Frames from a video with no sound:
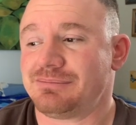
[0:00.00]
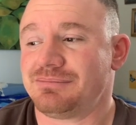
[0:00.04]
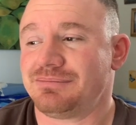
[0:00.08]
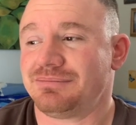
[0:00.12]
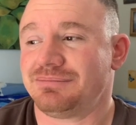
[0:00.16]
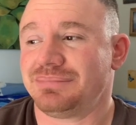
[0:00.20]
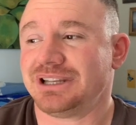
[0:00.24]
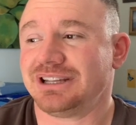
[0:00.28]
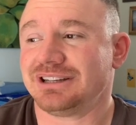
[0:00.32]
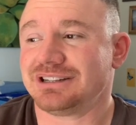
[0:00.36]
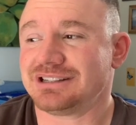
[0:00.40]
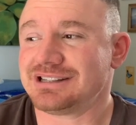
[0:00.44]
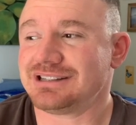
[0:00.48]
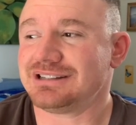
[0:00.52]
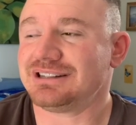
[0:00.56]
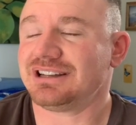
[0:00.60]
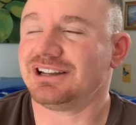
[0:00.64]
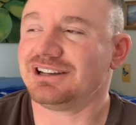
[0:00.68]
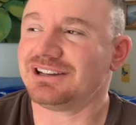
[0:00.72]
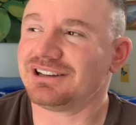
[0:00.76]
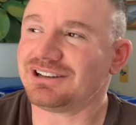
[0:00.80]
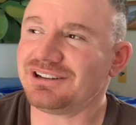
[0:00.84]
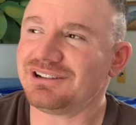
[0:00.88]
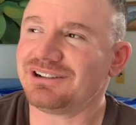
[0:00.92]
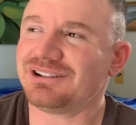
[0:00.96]
Because it's
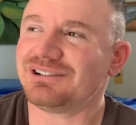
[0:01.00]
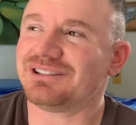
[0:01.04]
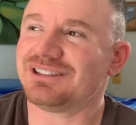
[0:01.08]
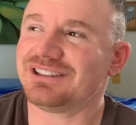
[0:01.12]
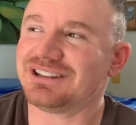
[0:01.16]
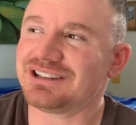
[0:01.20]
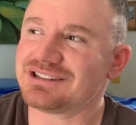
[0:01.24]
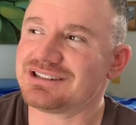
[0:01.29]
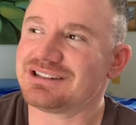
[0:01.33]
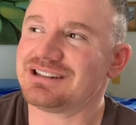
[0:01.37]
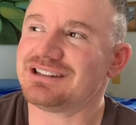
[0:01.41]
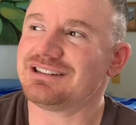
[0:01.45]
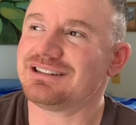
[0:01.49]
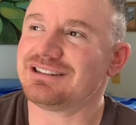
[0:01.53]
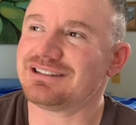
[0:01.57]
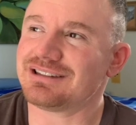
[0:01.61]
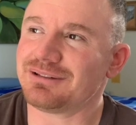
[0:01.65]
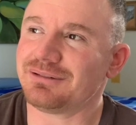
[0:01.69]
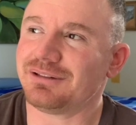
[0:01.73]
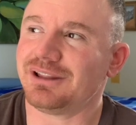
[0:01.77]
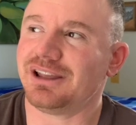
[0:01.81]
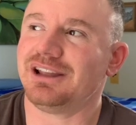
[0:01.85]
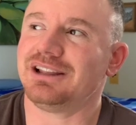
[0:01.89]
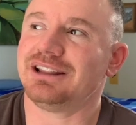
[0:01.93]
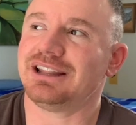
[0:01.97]
like, oh, this is
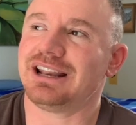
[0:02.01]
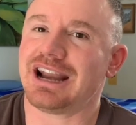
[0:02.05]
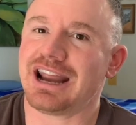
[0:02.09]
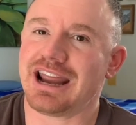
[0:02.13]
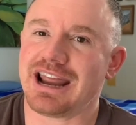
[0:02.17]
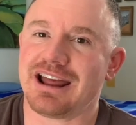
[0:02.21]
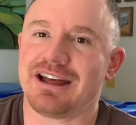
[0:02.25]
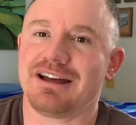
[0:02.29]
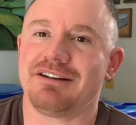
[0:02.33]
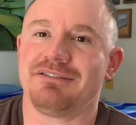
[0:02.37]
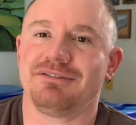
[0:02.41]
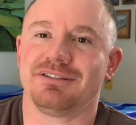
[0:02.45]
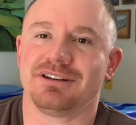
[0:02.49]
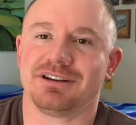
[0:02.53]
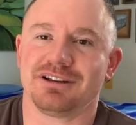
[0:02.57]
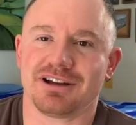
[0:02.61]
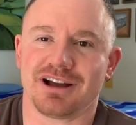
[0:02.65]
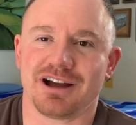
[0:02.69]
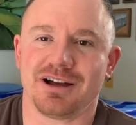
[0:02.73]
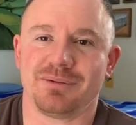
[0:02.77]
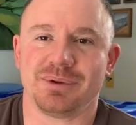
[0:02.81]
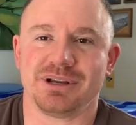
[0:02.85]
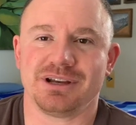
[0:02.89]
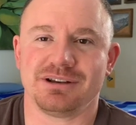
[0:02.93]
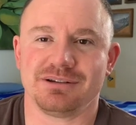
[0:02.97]
something that I have in
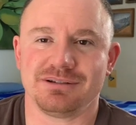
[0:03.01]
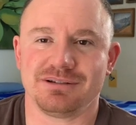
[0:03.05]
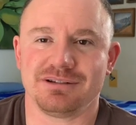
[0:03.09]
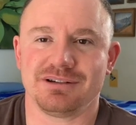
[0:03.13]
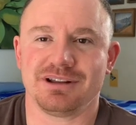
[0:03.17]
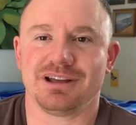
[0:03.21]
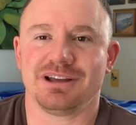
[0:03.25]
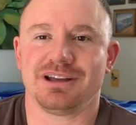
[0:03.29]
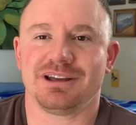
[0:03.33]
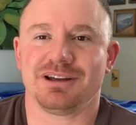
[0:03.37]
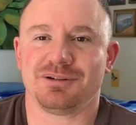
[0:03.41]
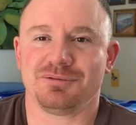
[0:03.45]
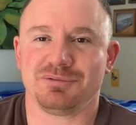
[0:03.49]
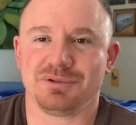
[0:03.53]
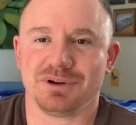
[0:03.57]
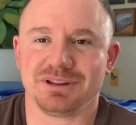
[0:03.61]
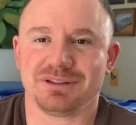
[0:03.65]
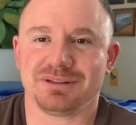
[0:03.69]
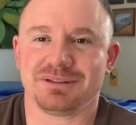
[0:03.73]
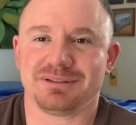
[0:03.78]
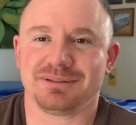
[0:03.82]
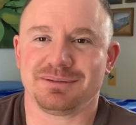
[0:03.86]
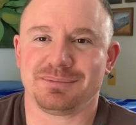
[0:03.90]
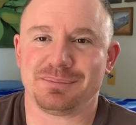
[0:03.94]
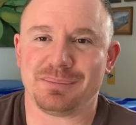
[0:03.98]
common
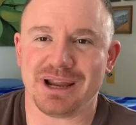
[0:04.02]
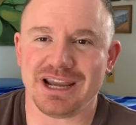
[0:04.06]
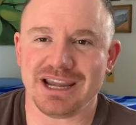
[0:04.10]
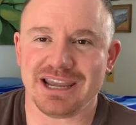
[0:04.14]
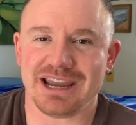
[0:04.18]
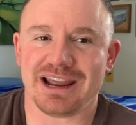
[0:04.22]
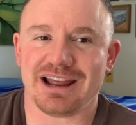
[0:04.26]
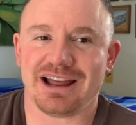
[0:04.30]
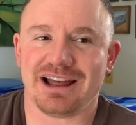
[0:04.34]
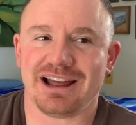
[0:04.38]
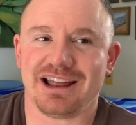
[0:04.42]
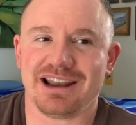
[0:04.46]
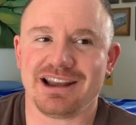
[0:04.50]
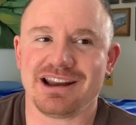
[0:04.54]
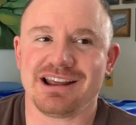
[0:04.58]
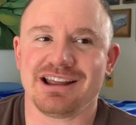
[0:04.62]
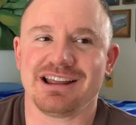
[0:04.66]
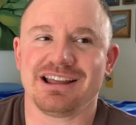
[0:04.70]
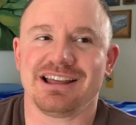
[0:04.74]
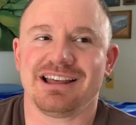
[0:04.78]
with my dad,